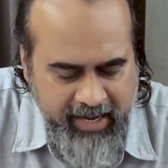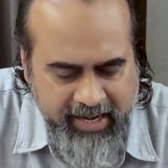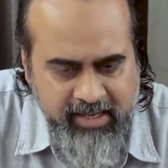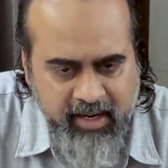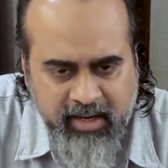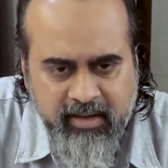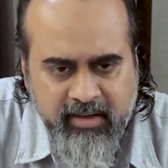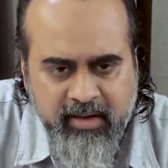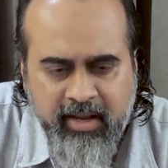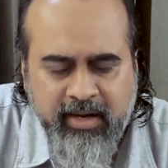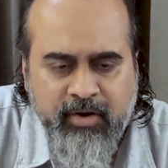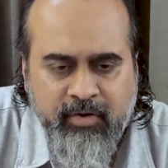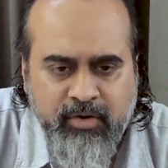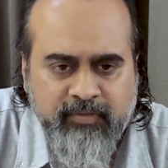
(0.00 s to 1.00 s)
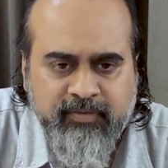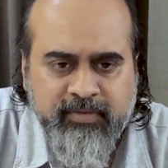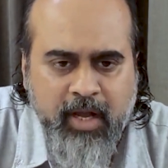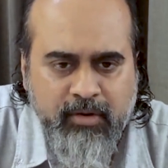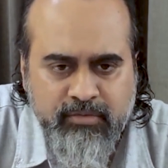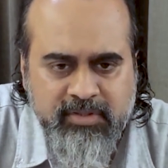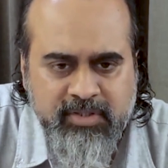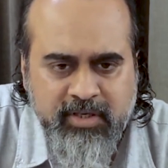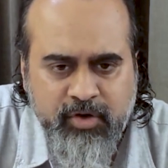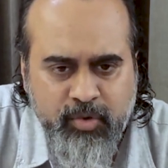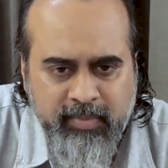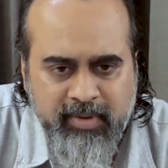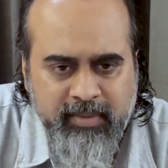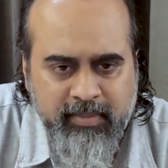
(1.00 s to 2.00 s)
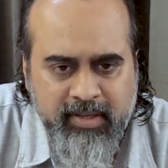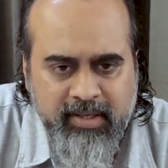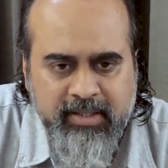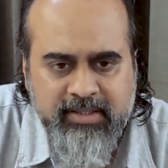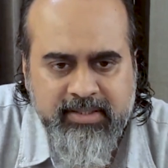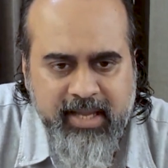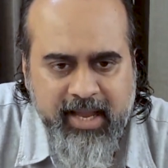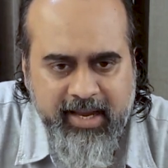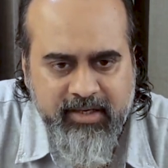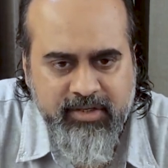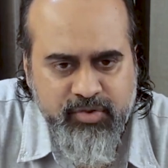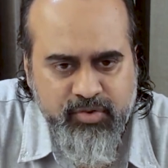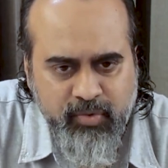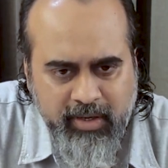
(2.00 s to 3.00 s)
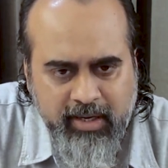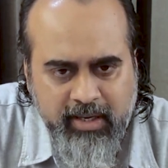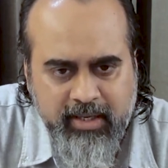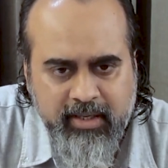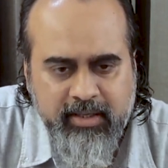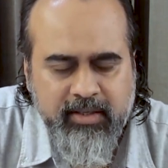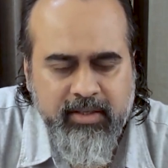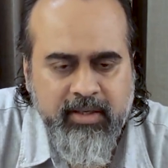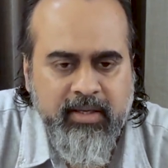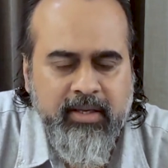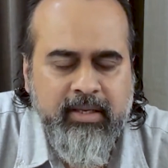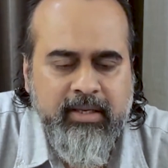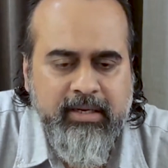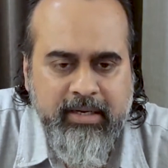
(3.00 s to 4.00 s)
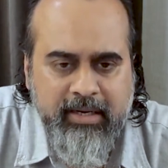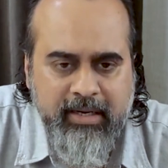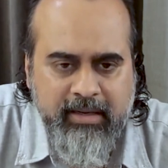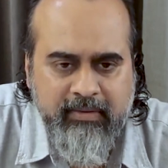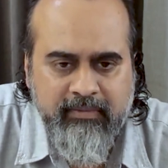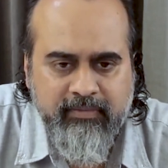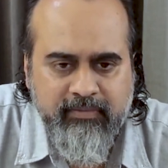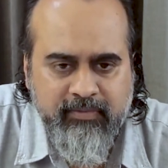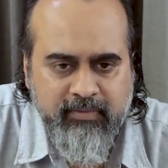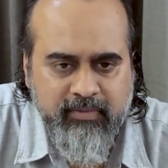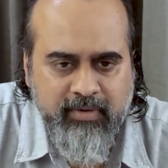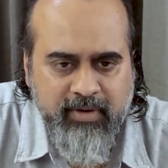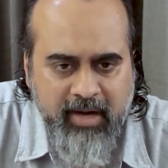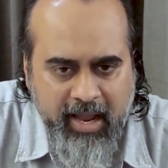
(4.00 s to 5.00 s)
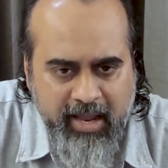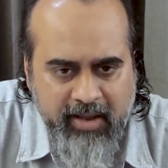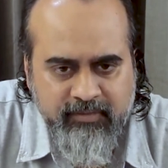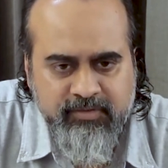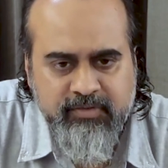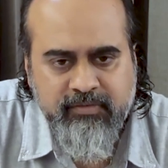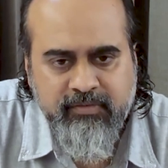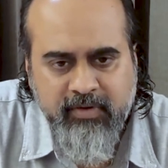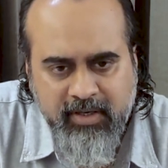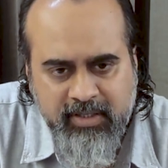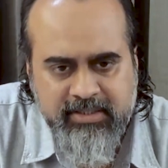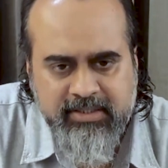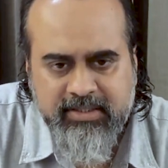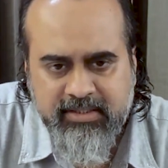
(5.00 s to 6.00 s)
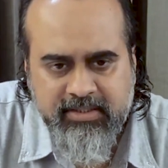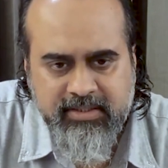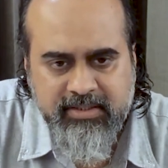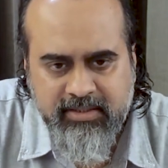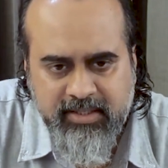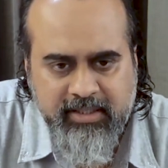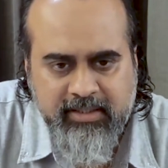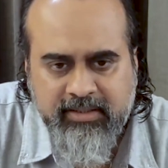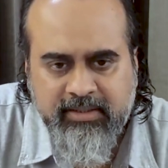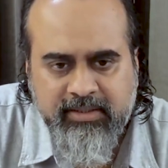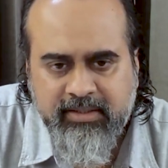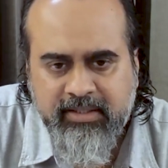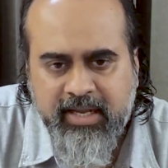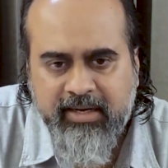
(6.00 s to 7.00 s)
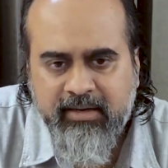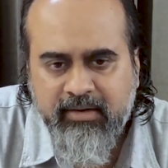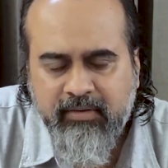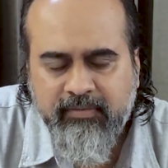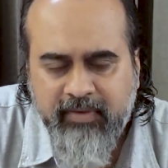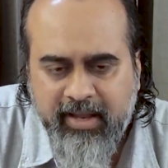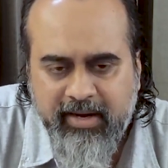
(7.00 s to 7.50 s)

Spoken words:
999 out of 1000 human beings actually live lives worse than that